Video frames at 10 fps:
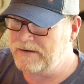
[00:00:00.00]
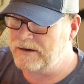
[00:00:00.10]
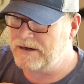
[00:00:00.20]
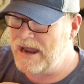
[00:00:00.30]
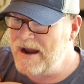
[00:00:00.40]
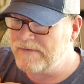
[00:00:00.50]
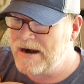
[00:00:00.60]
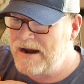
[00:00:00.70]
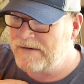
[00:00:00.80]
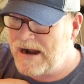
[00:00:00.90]
going to
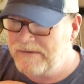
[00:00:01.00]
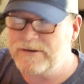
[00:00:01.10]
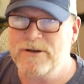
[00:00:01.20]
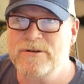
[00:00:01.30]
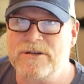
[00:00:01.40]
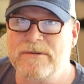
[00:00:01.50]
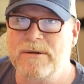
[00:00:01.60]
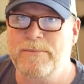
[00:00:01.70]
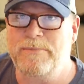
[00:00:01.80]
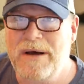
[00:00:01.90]
ever, ever, ever do
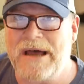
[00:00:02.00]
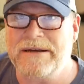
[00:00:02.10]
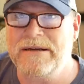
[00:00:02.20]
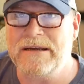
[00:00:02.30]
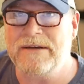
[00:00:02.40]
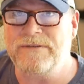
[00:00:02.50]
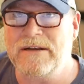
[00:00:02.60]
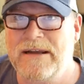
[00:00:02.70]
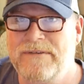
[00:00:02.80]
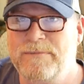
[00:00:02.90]
something. But if a
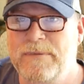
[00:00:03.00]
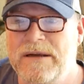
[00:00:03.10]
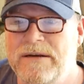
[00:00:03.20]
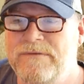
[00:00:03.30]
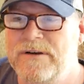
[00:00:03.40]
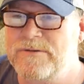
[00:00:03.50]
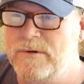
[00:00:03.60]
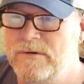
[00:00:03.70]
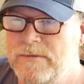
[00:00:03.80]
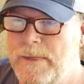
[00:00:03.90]
left
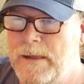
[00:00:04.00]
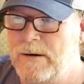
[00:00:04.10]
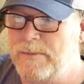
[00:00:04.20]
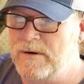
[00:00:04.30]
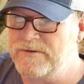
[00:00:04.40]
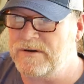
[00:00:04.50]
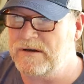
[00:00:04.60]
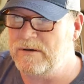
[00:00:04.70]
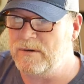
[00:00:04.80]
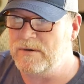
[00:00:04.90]
individual or
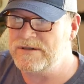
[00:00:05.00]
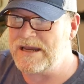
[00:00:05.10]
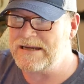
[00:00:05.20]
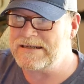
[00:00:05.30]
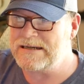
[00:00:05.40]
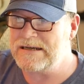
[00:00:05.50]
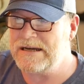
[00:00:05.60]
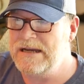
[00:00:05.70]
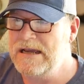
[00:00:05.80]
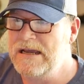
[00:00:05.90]
person who is anti
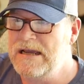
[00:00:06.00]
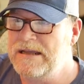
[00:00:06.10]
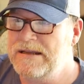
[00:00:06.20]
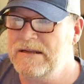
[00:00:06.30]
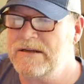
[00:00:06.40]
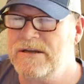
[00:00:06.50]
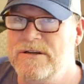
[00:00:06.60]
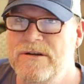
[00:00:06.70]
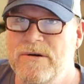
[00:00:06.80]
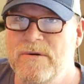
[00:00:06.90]
gun, they look at
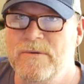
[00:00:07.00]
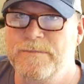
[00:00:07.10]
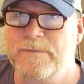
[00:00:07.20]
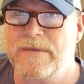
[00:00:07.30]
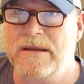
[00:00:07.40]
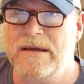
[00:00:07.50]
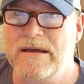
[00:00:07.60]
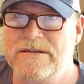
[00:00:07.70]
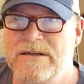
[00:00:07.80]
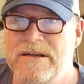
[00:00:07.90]
you as an